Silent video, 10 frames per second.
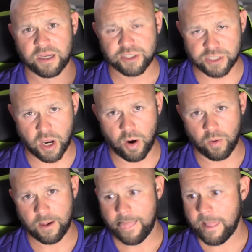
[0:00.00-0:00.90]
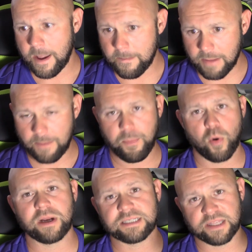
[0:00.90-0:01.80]
So my
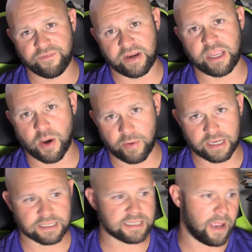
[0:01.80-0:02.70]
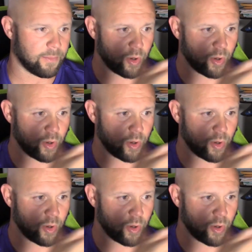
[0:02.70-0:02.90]
point to the video is I'm